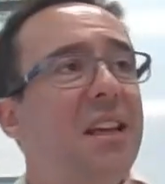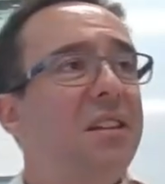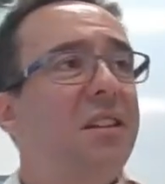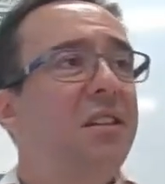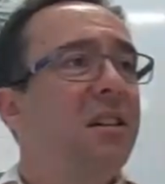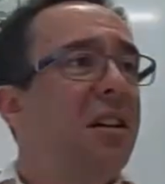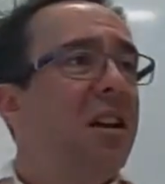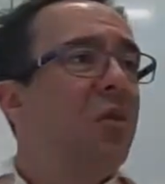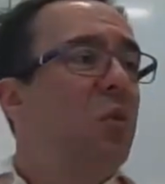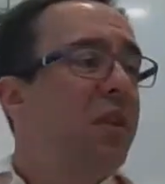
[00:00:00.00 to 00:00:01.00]
it
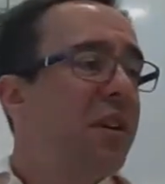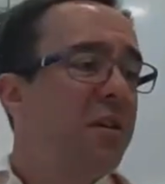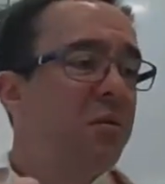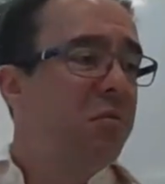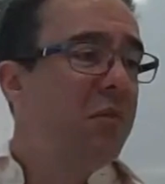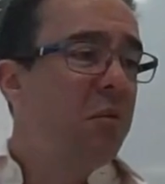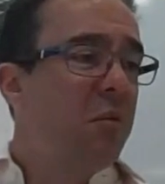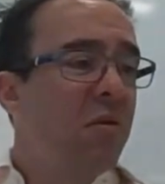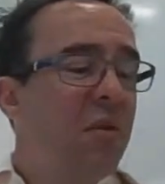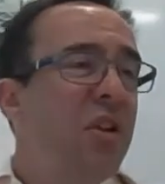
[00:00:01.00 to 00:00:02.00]
with a you know
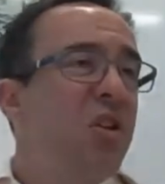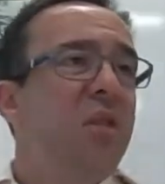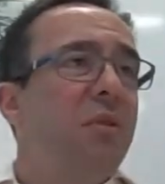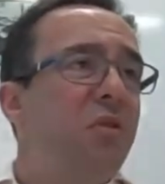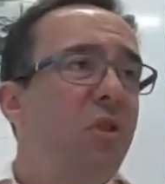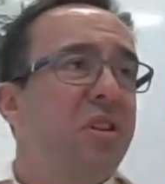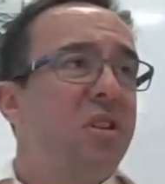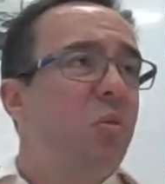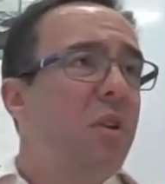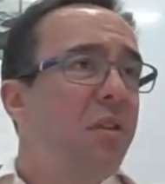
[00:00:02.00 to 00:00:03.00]
with a relationship of
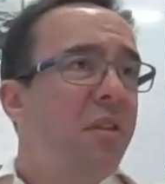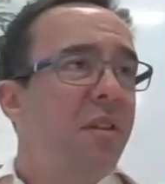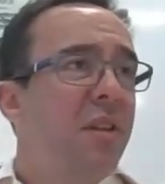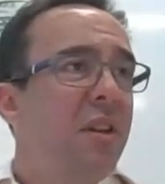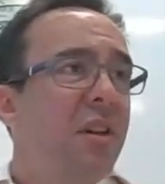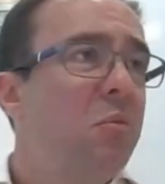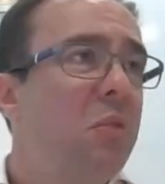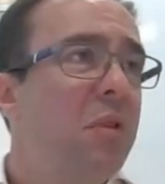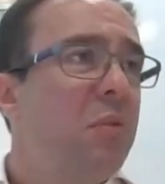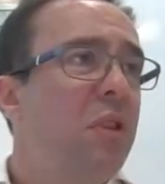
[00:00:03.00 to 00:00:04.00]
trust with
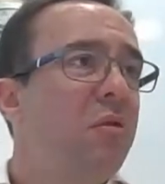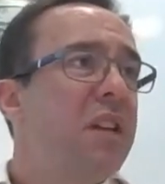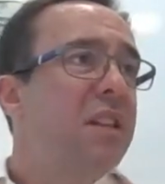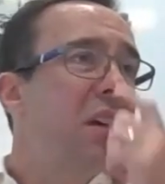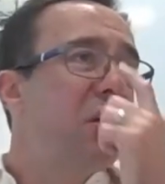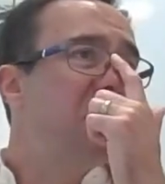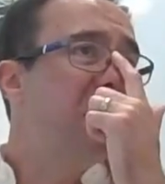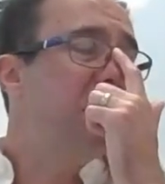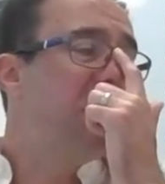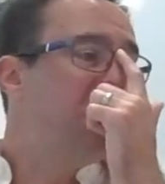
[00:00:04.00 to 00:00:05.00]
with with your rating
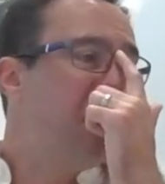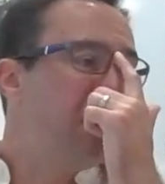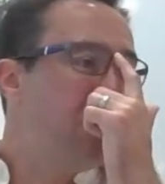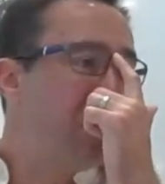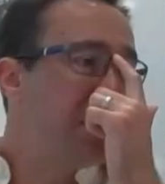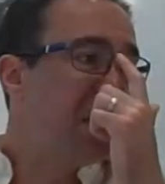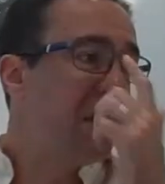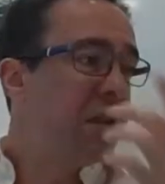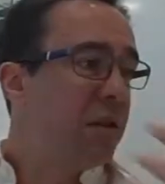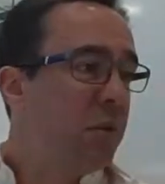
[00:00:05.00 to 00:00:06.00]
agency. I mean, the, you know, the worst
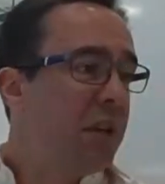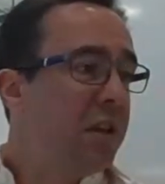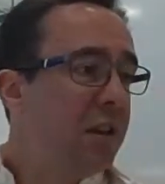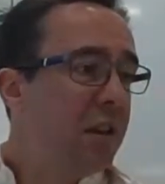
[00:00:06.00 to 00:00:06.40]
things that we